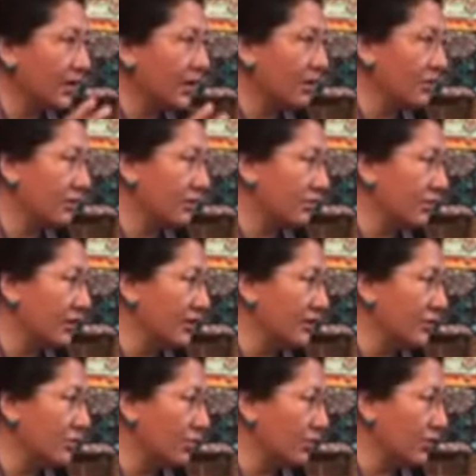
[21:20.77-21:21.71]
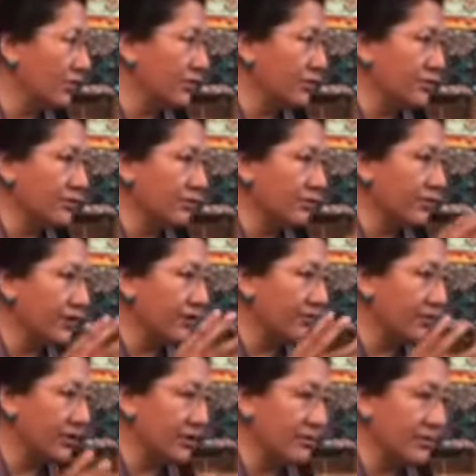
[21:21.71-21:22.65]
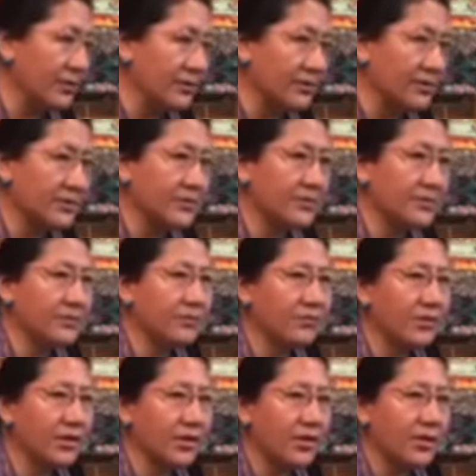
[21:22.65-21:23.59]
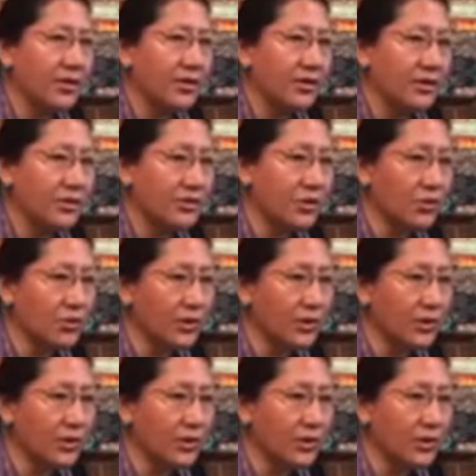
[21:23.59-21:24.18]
how they're related with this 5 elements. So